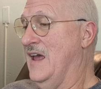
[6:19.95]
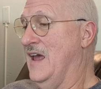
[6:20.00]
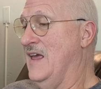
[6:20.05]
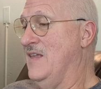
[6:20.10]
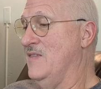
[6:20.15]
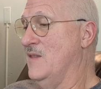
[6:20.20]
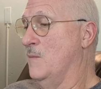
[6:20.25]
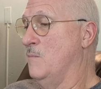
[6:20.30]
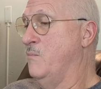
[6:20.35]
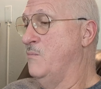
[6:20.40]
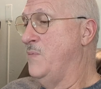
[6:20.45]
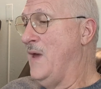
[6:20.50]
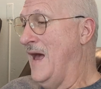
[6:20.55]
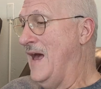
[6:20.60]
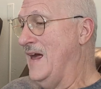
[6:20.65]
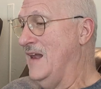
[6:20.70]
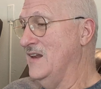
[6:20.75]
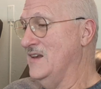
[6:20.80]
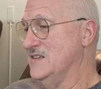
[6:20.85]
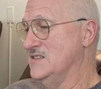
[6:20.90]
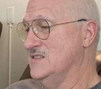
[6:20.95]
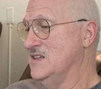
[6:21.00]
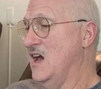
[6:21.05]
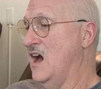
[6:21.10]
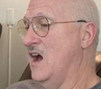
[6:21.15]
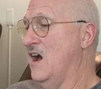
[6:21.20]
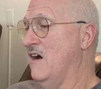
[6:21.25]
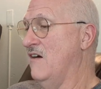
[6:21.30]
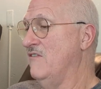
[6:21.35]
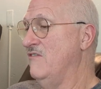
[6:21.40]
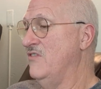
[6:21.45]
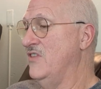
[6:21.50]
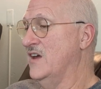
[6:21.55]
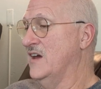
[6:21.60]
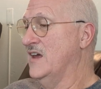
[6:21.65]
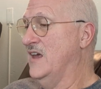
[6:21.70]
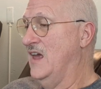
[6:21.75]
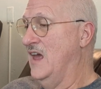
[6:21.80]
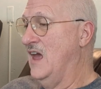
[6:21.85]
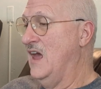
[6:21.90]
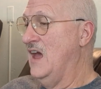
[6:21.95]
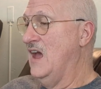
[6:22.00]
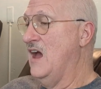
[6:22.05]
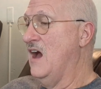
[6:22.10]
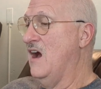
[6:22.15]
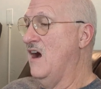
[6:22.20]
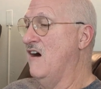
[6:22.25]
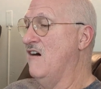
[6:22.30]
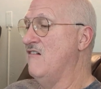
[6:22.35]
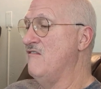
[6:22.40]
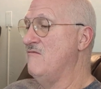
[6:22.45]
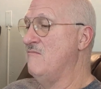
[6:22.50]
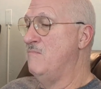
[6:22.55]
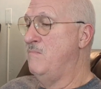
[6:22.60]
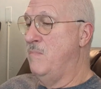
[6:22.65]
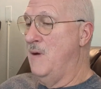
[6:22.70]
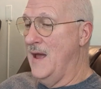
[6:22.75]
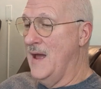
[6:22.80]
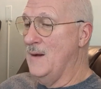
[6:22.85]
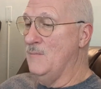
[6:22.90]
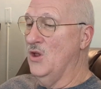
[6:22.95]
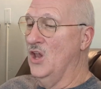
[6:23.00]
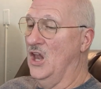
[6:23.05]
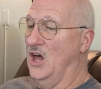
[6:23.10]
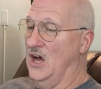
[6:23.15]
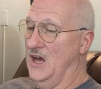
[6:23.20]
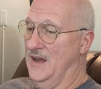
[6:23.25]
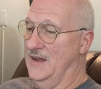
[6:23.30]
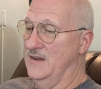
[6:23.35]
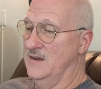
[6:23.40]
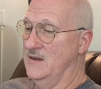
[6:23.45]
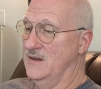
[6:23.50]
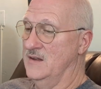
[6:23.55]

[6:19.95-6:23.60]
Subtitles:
in the palace of the king of Babylon.